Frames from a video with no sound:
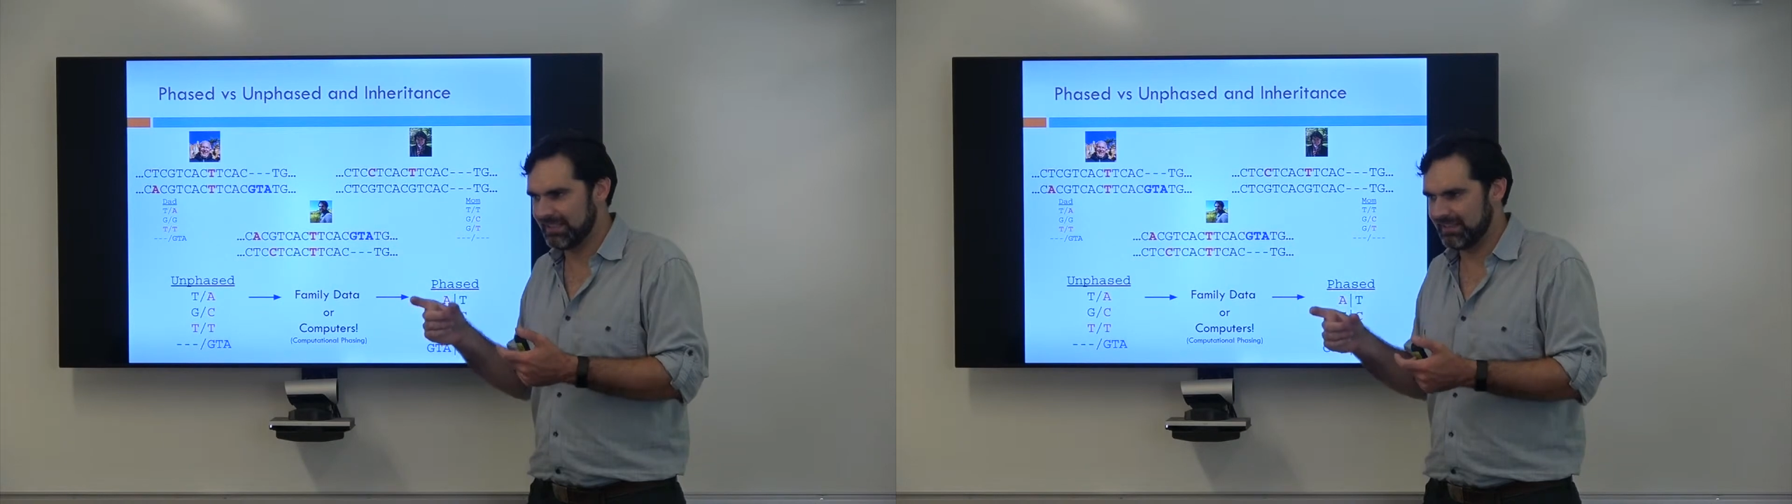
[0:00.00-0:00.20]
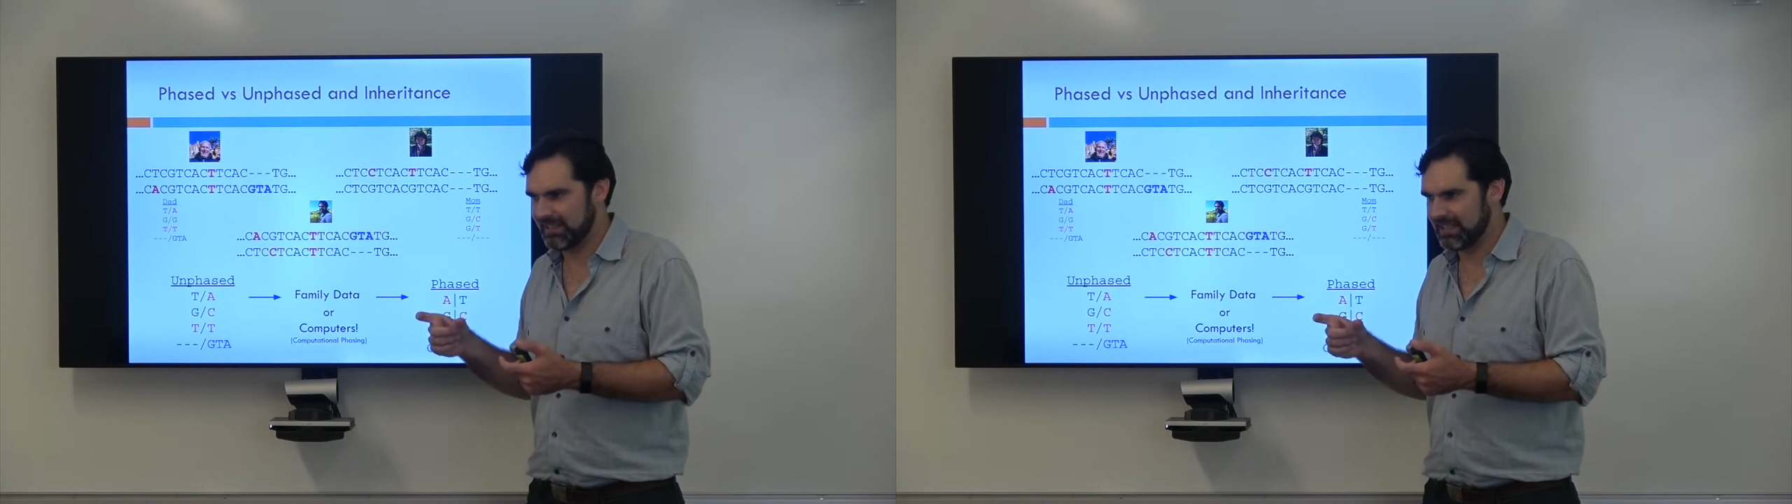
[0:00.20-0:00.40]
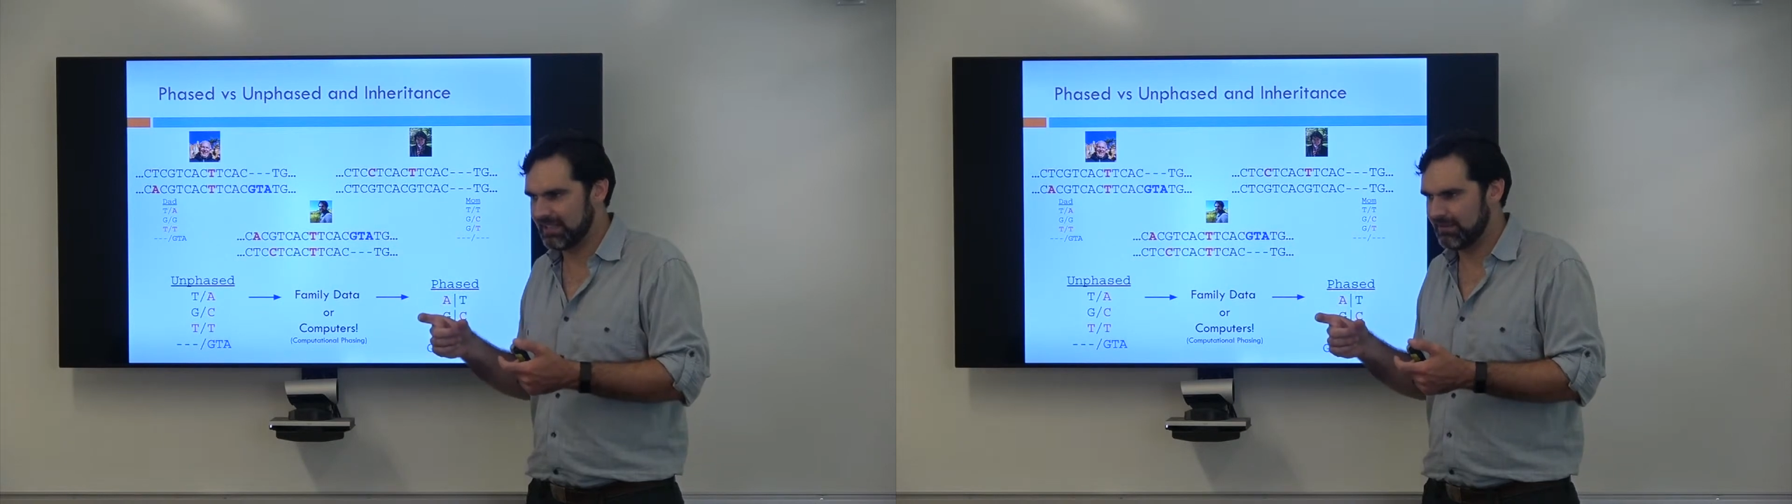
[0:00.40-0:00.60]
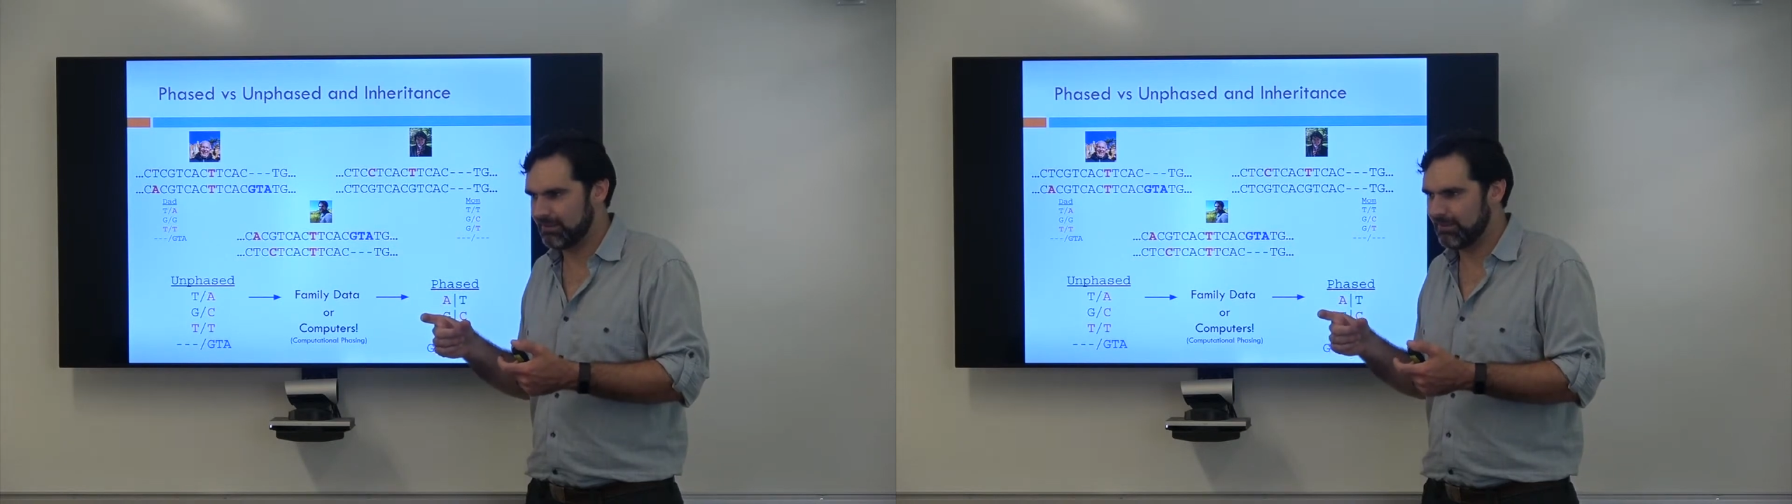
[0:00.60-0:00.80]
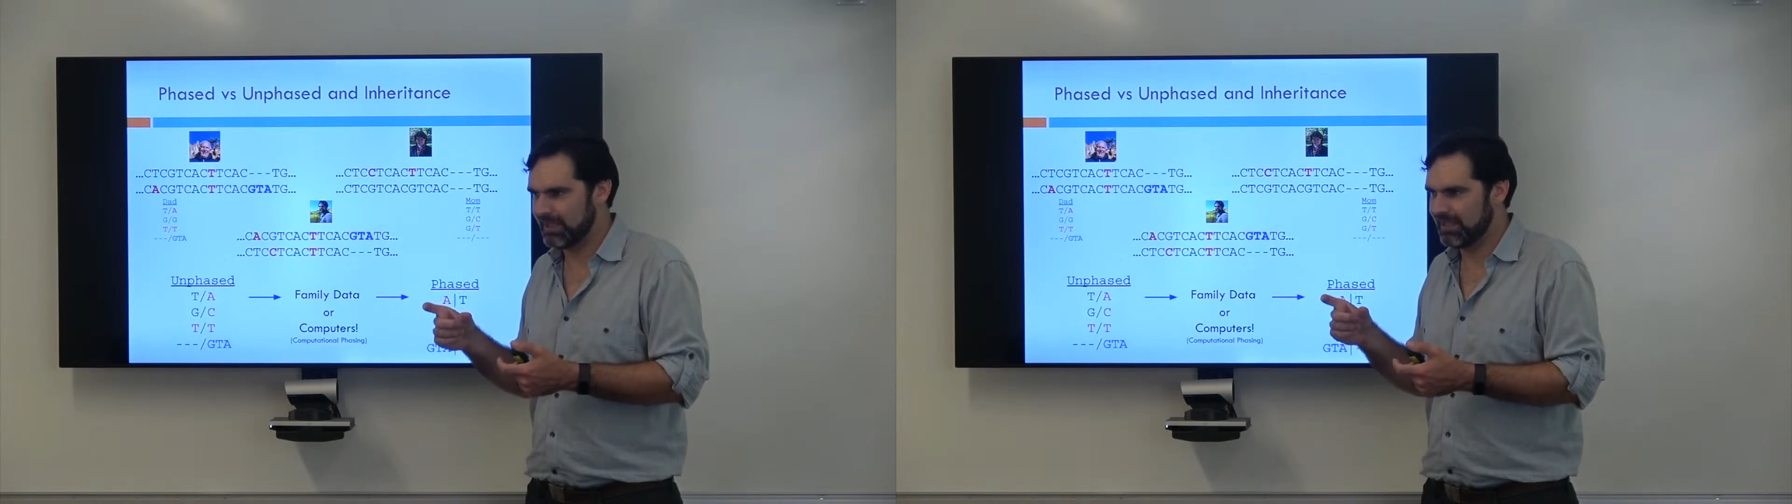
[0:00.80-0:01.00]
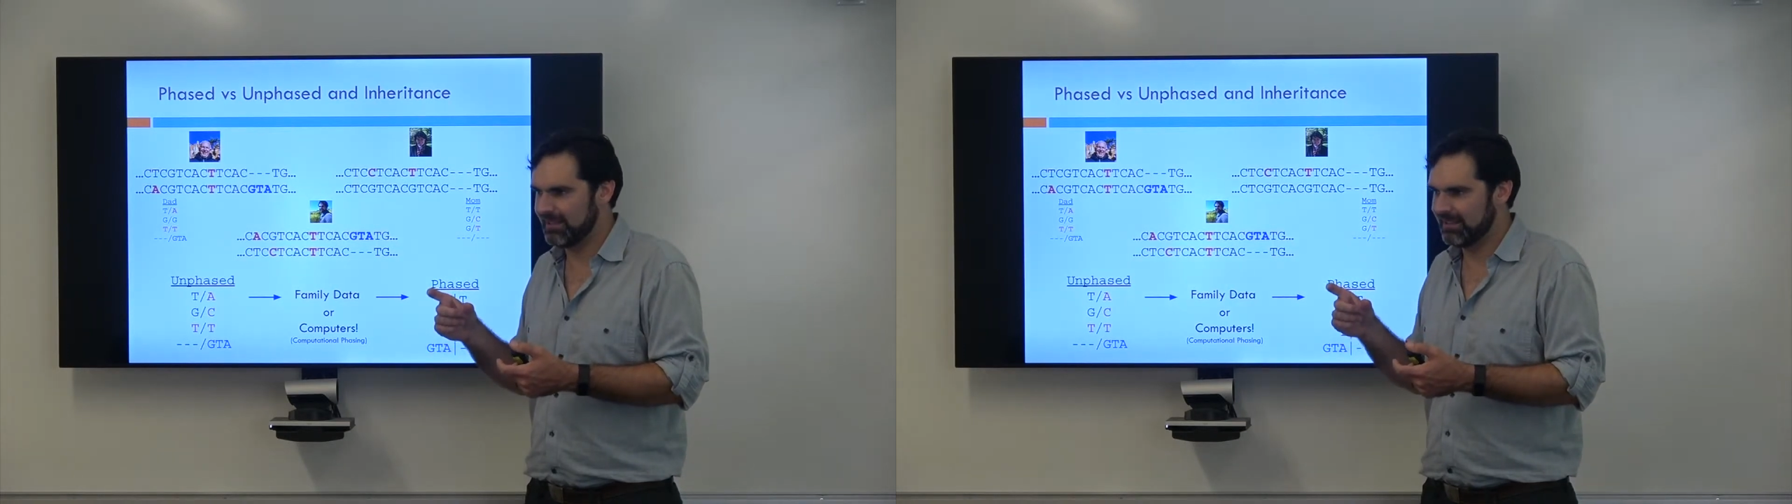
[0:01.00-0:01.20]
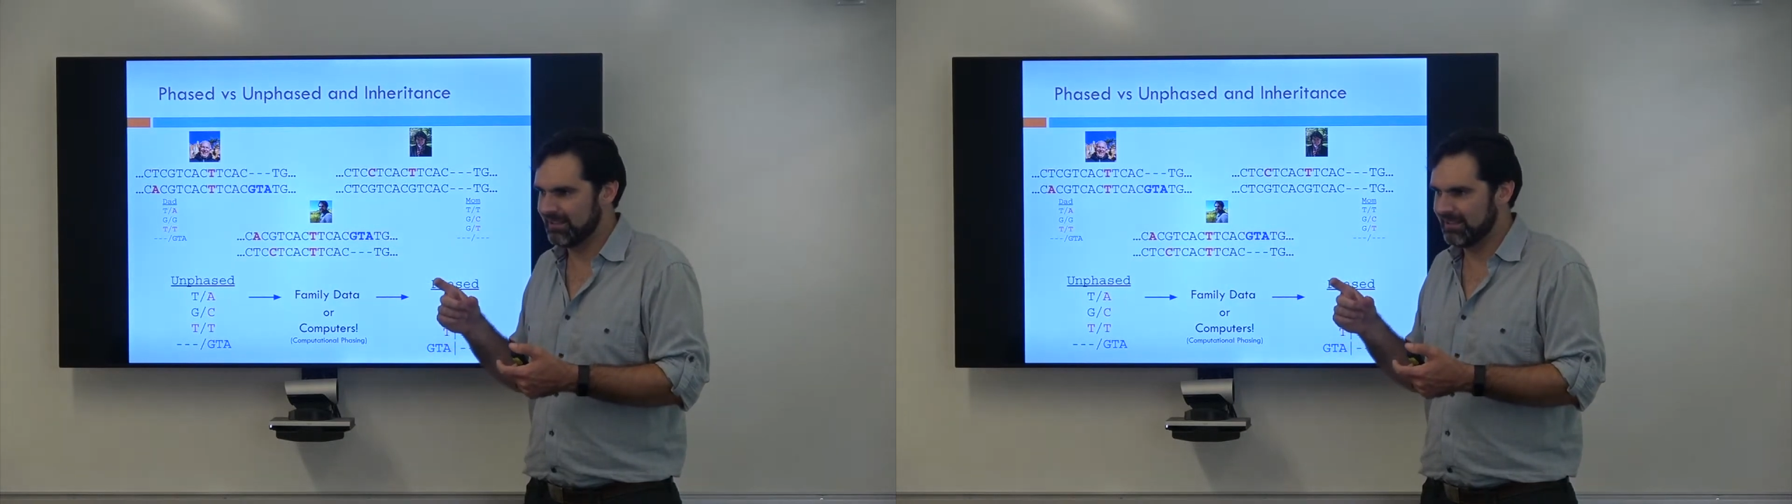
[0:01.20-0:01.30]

they align, but